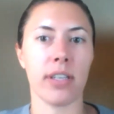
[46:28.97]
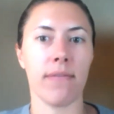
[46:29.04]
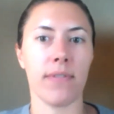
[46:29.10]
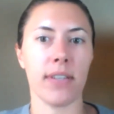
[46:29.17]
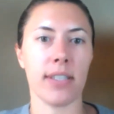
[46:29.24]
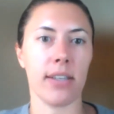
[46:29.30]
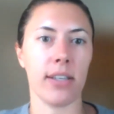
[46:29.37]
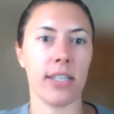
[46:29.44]
in
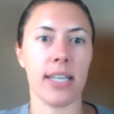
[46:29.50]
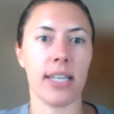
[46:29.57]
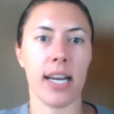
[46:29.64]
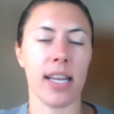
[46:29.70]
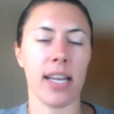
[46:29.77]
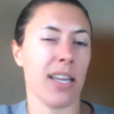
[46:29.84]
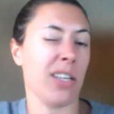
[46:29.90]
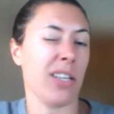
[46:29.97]

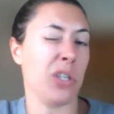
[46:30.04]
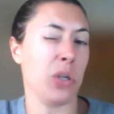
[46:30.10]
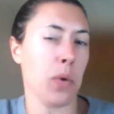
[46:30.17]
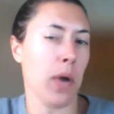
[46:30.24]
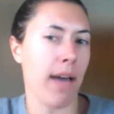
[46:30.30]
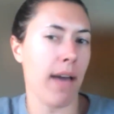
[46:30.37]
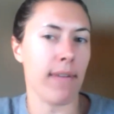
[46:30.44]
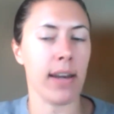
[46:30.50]
facilitating it, do you
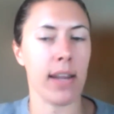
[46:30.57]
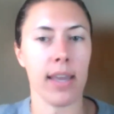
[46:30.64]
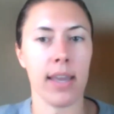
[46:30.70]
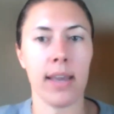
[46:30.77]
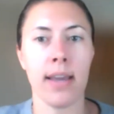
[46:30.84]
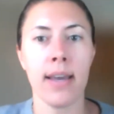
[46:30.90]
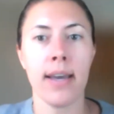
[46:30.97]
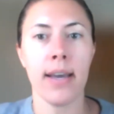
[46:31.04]
have
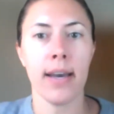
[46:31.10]
any